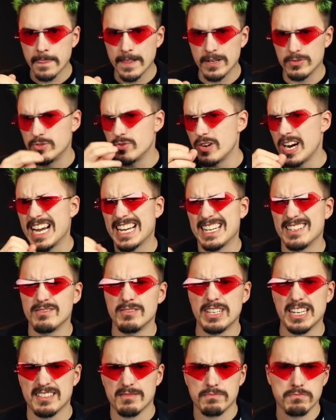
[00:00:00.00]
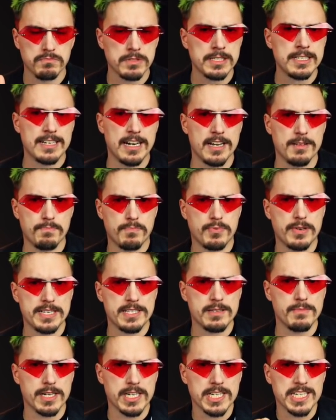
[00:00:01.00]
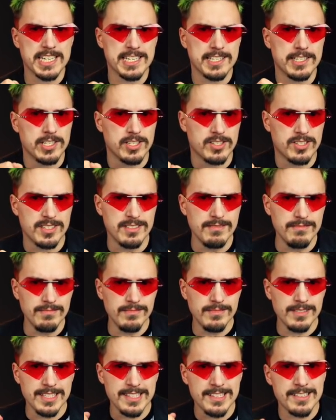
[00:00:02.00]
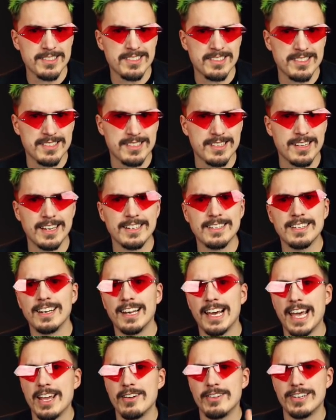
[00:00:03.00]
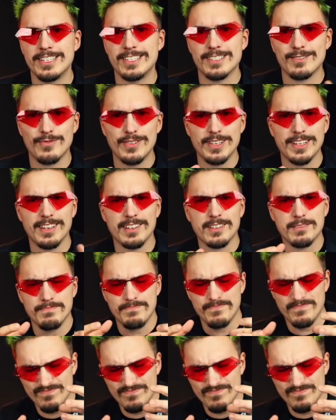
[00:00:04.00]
Or drag, like I press a button and it's just, there's a slight delay where I just feel like,